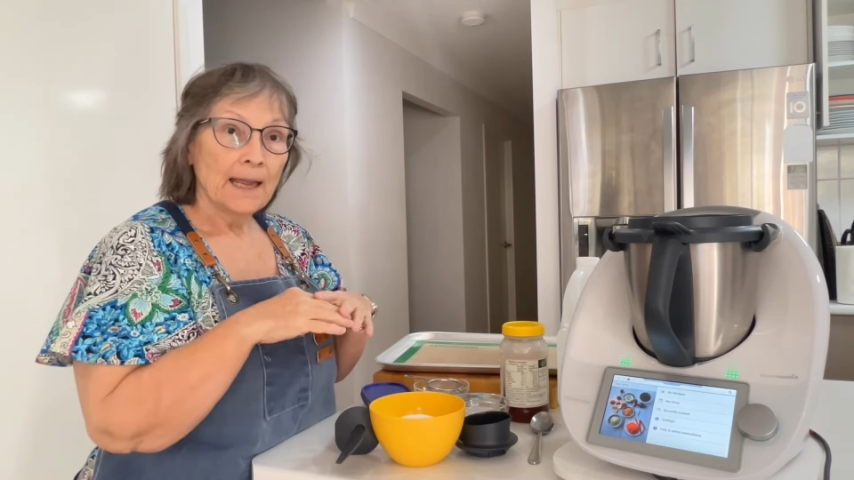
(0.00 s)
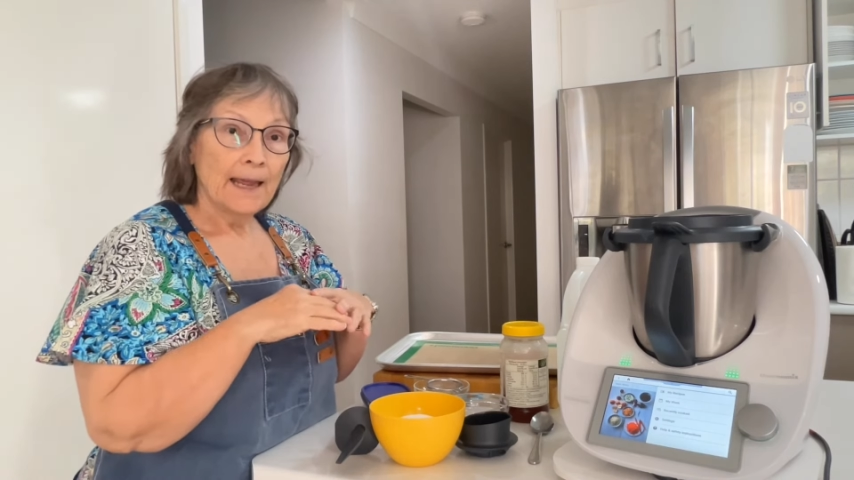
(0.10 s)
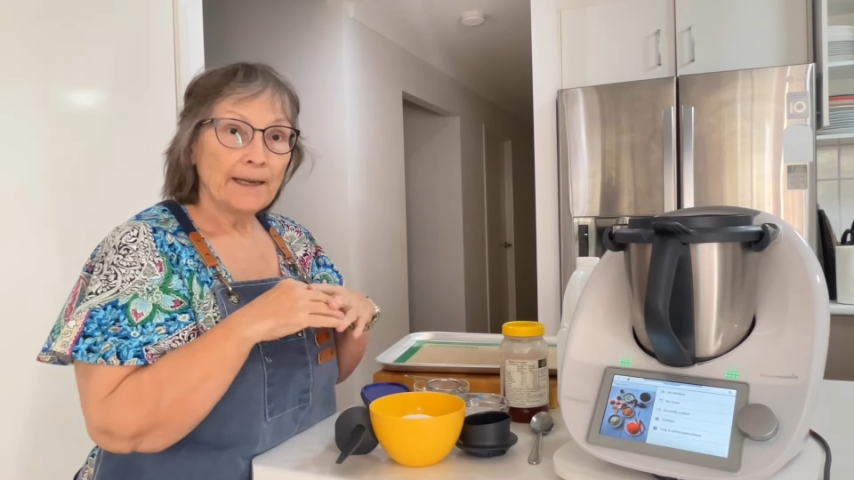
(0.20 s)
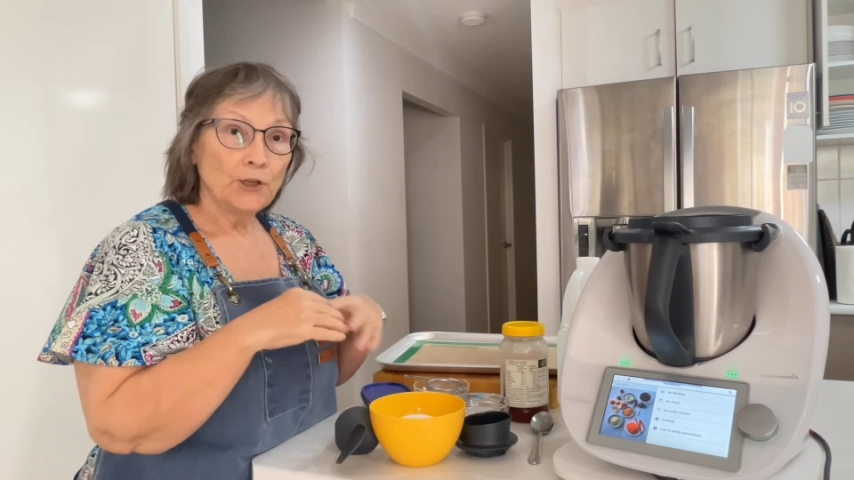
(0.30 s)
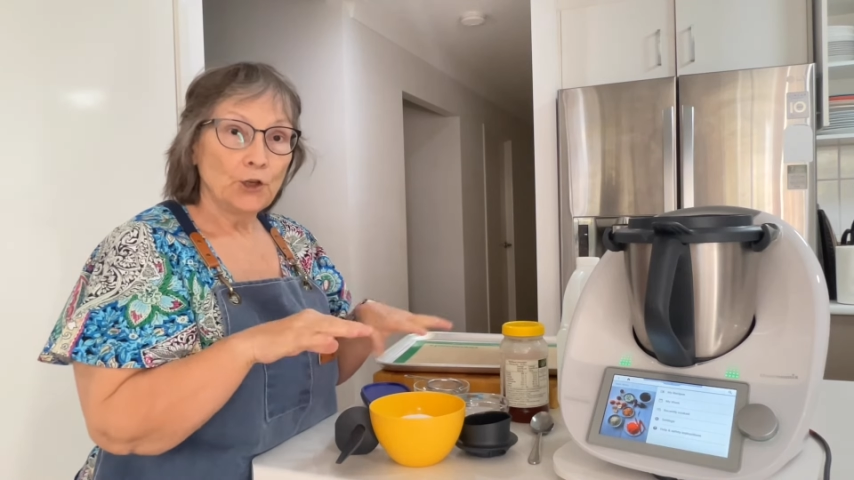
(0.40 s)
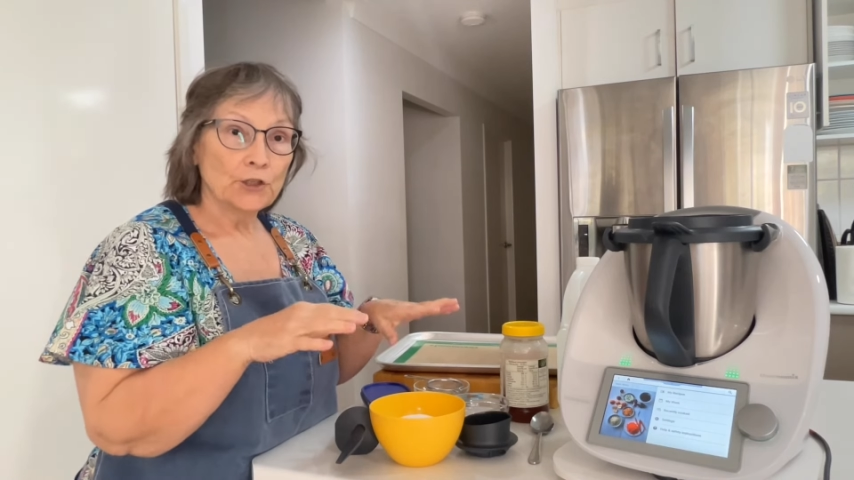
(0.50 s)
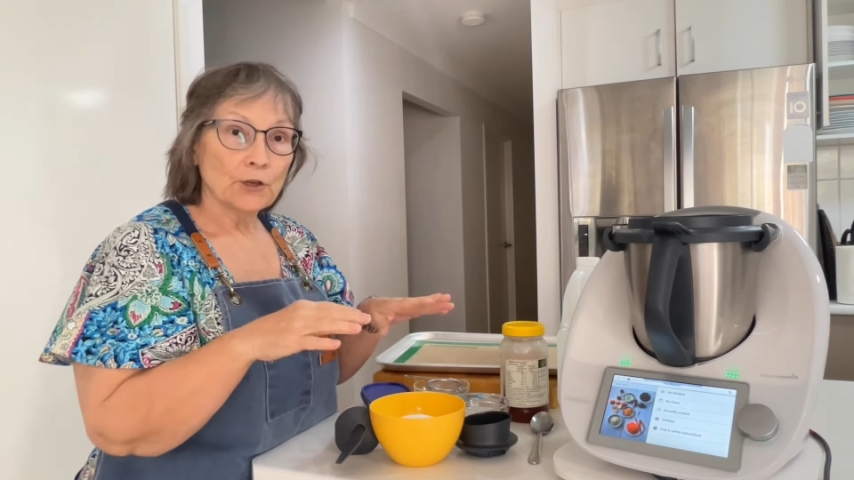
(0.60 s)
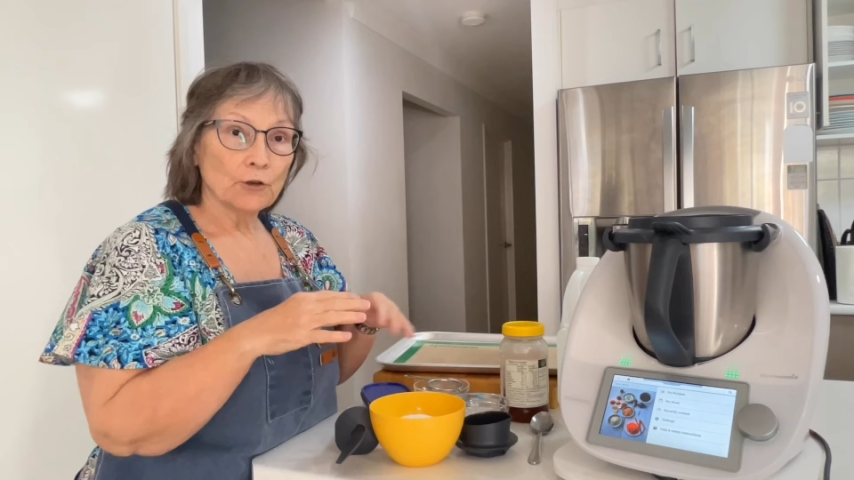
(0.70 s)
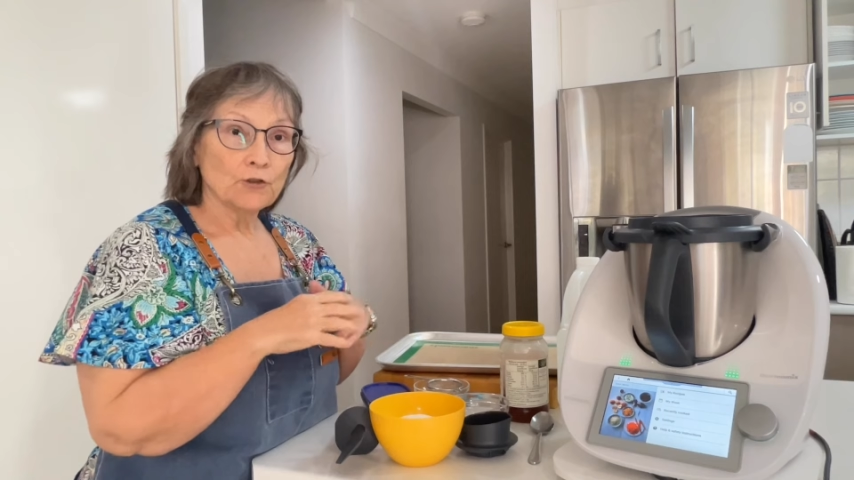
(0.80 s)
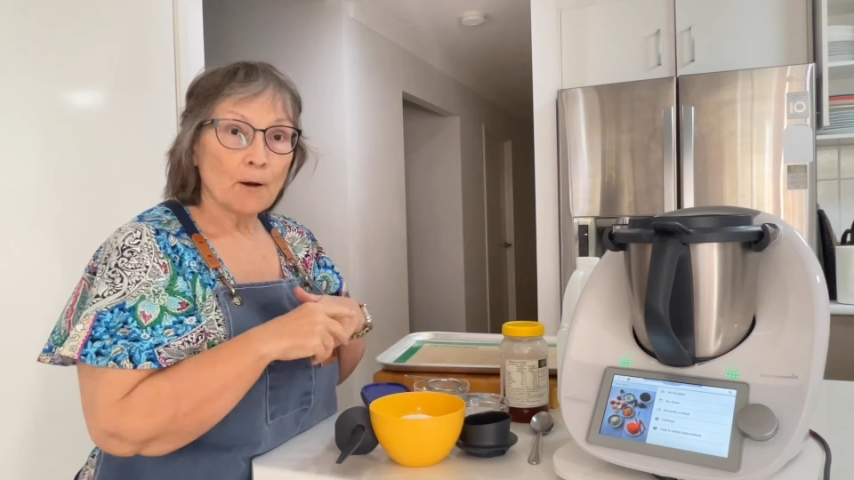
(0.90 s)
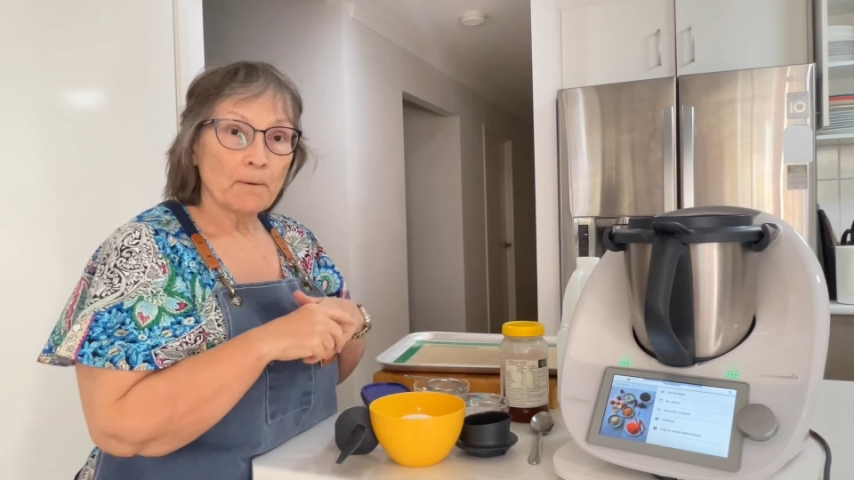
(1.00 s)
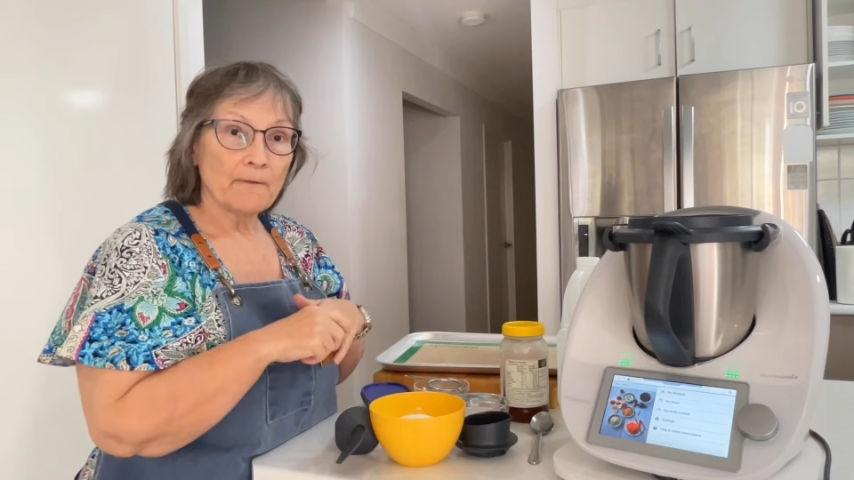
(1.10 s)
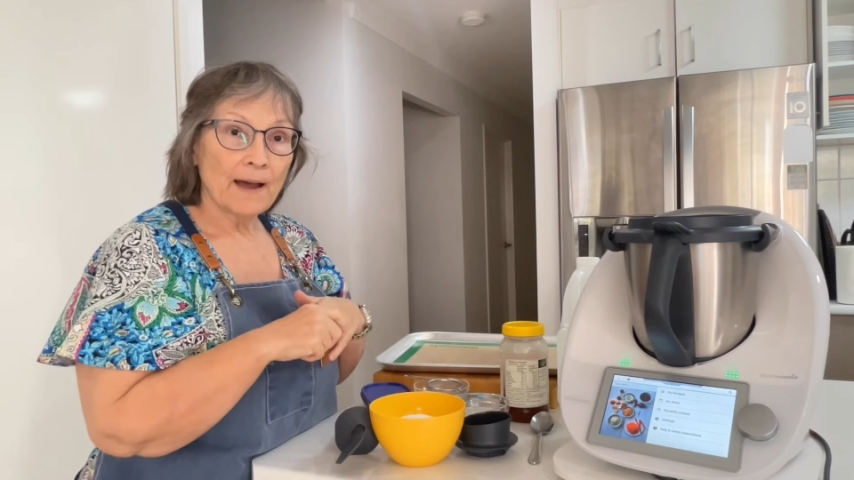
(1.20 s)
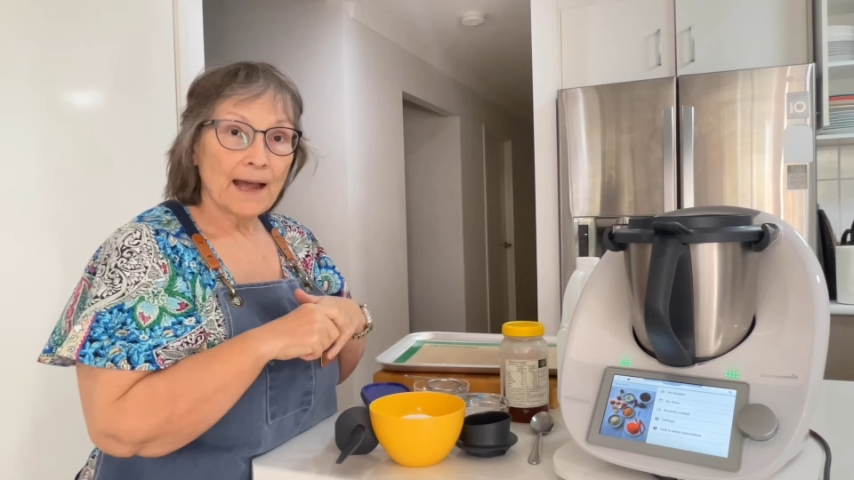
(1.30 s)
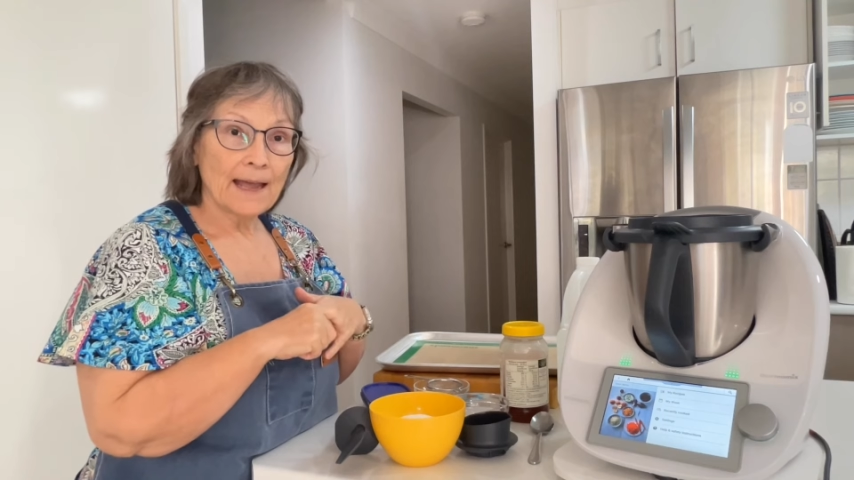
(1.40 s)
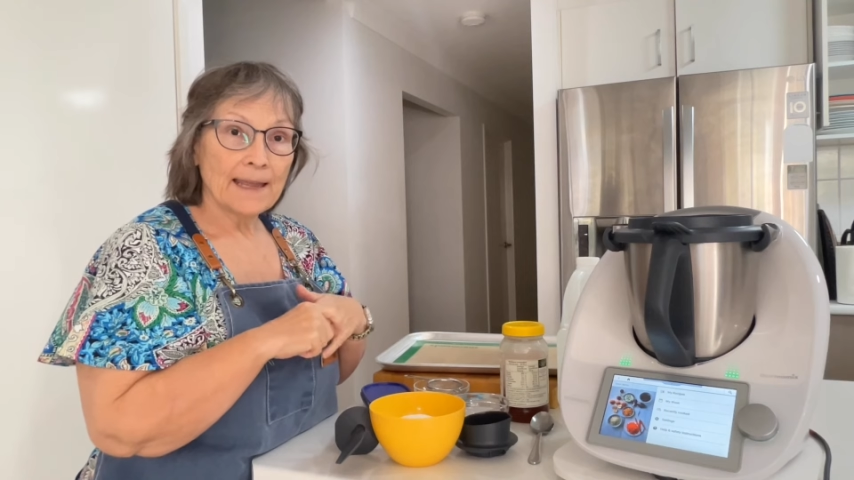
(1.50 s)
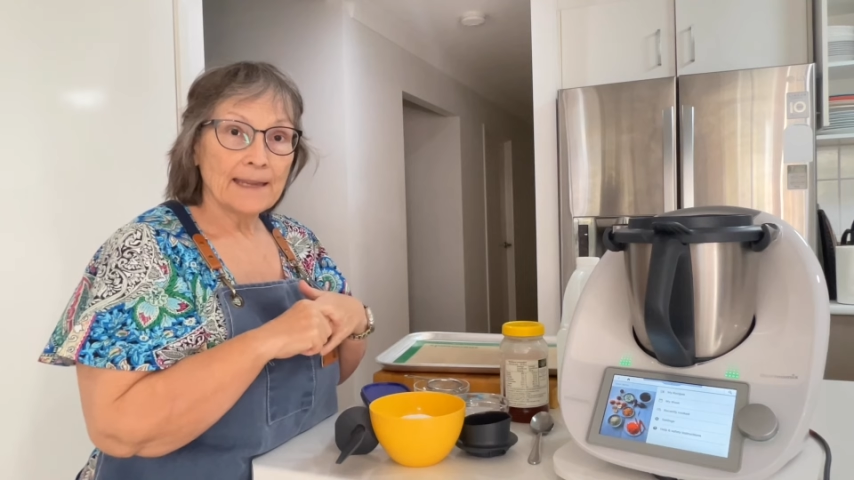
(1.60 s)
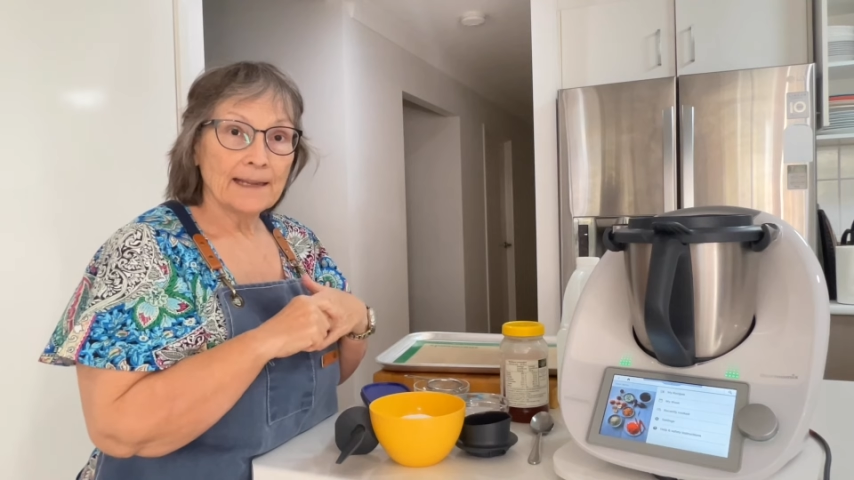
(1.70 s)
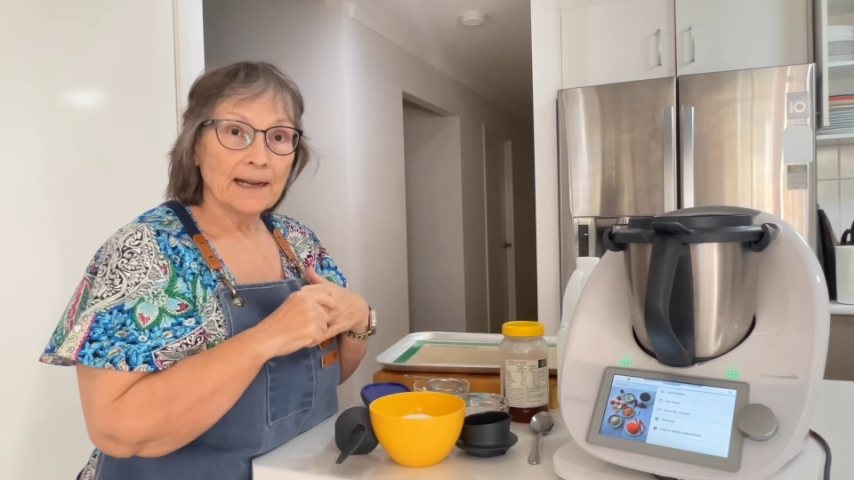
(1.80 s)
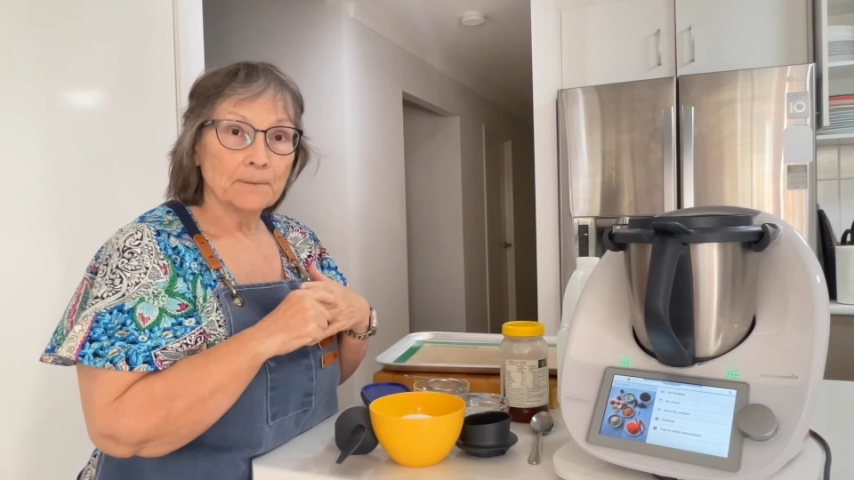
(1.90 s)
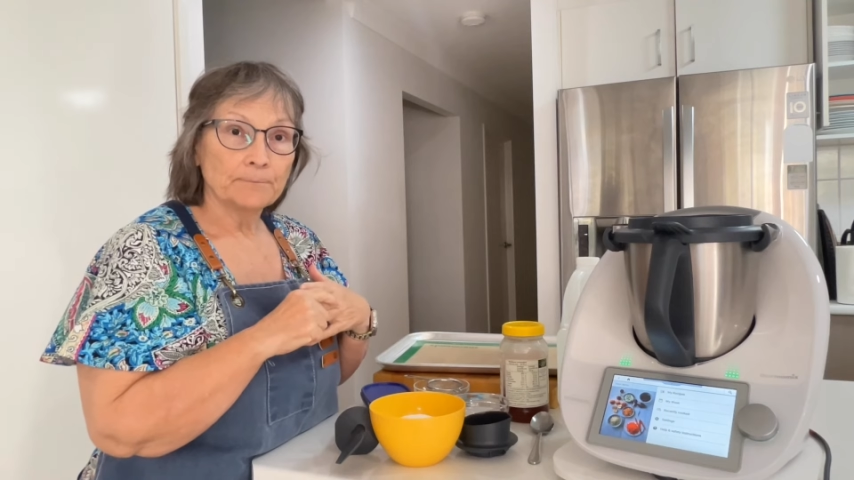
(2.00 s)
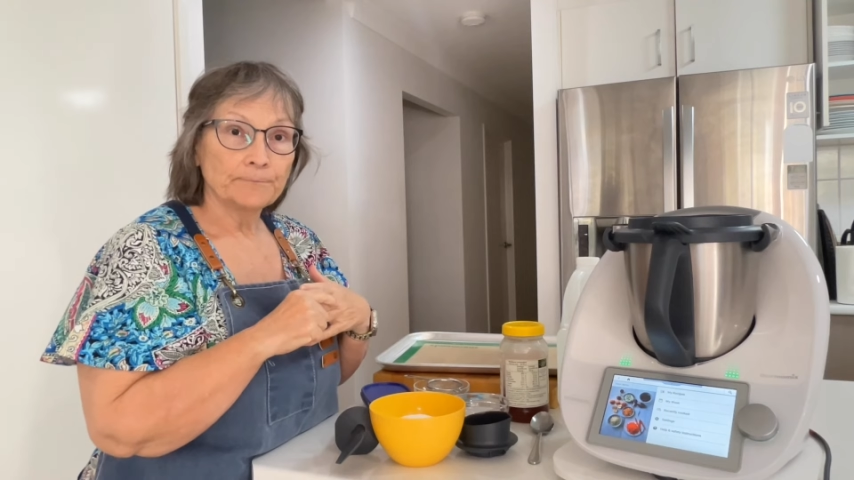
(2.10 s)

and use it on top of a,